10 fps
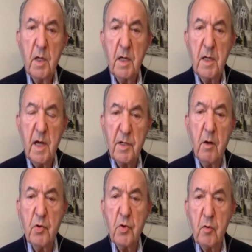It has
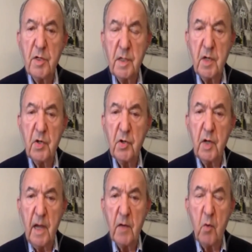no
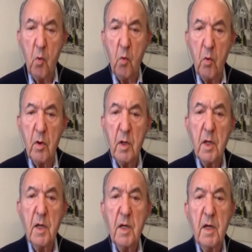jurisdiction at all
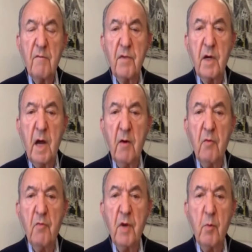if the
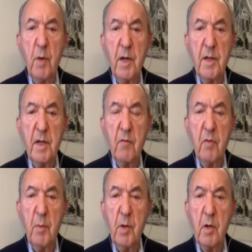country where the
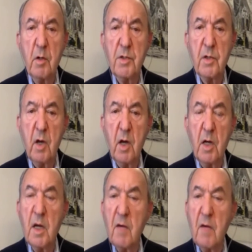criminals
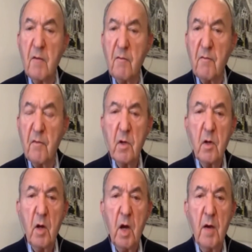live,
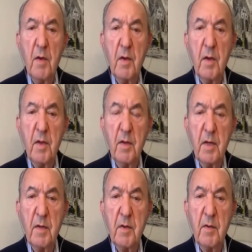
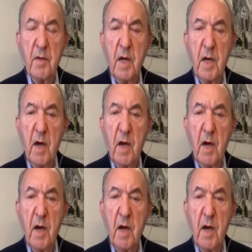the